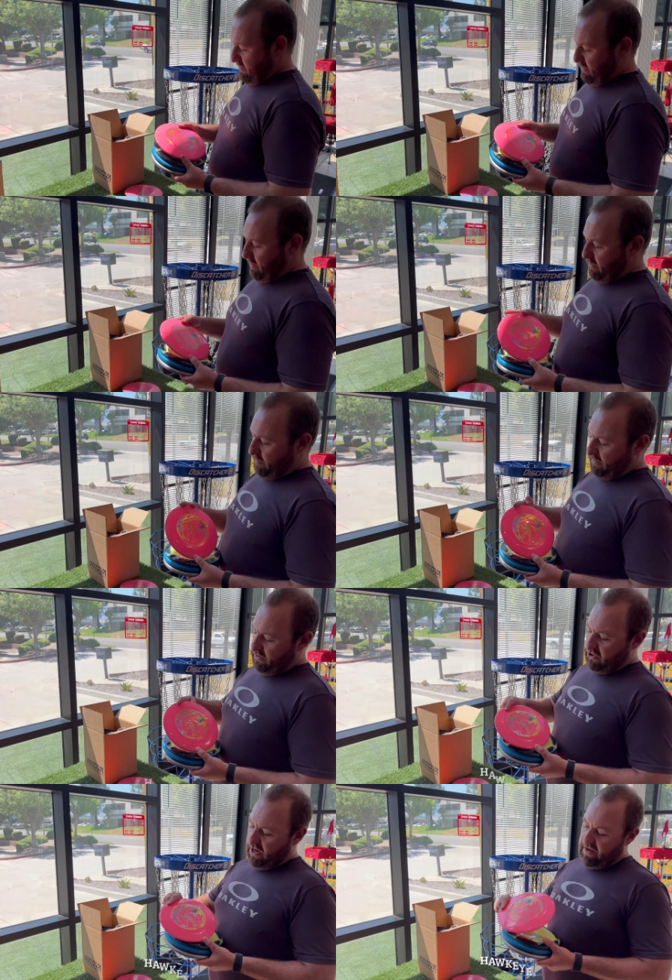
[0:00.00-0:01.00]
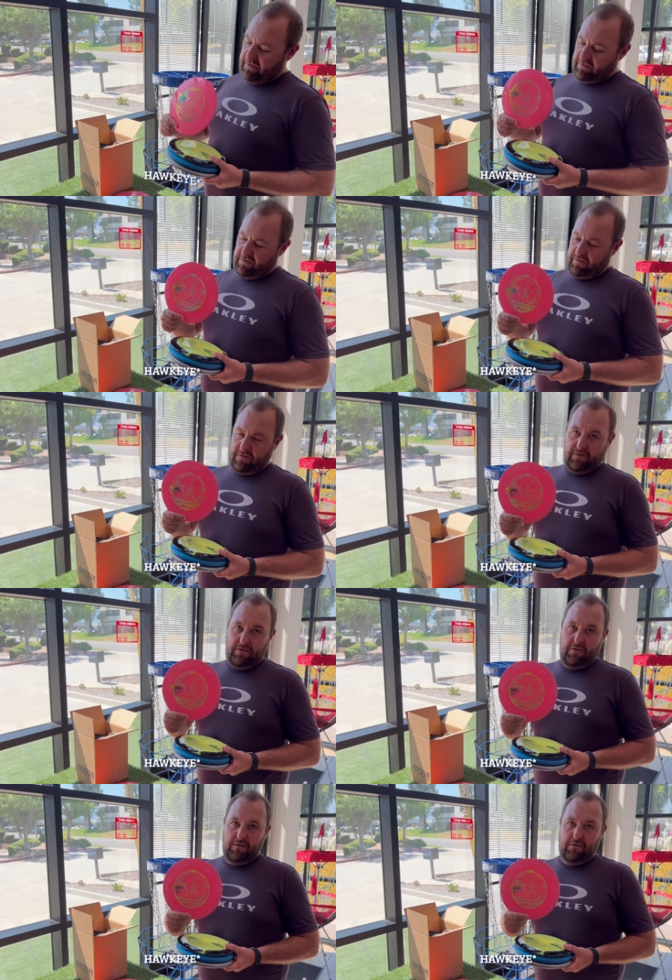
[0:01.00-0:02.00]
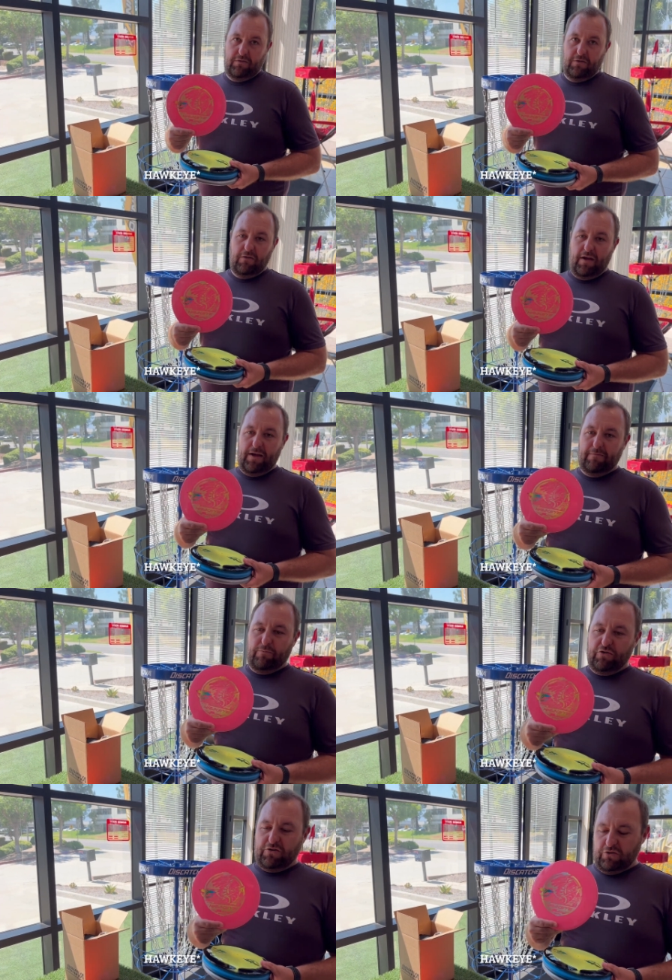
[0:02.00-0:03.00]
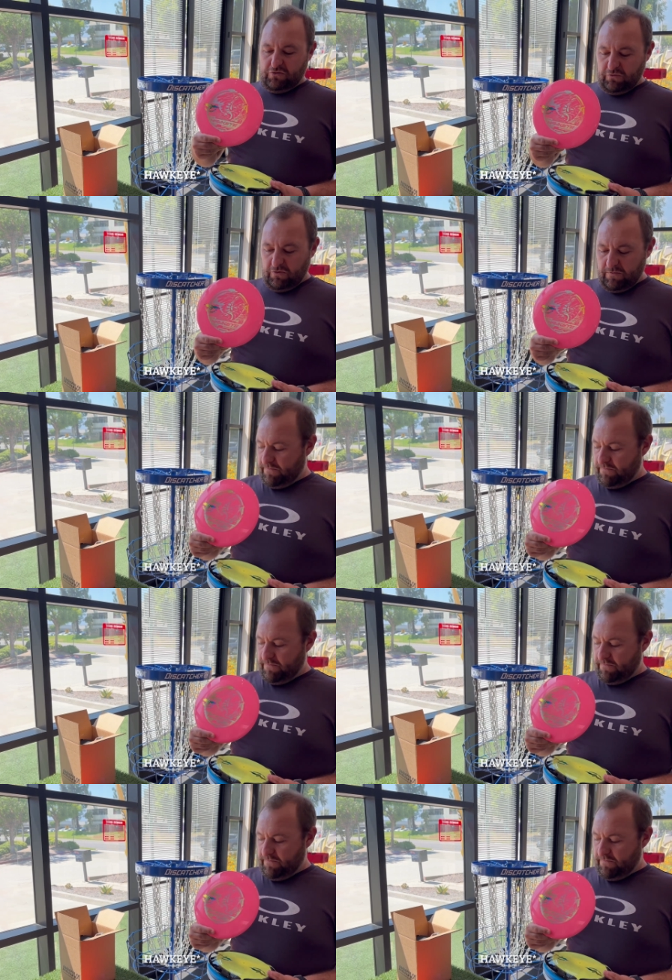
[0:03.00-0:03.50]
got a couple of the J's, airline, pretty neutral.